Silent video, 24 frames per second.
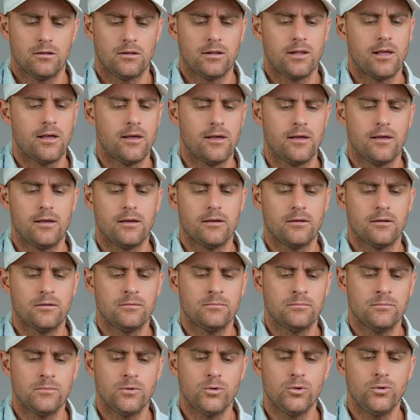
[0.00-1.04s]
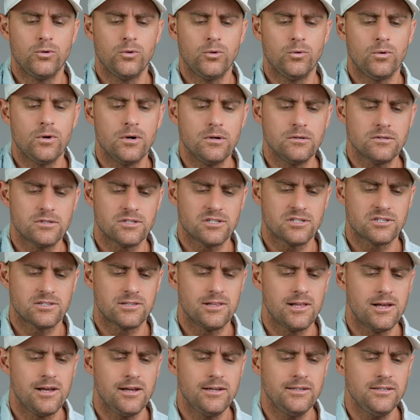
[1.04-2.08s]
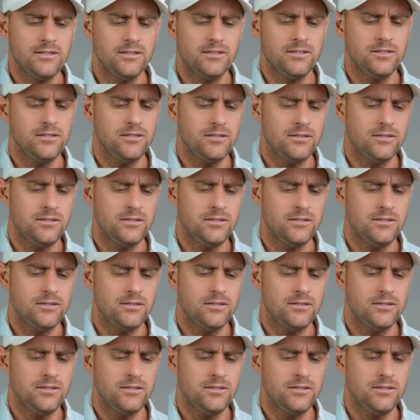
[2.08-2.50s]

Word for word: Lamb who was slain,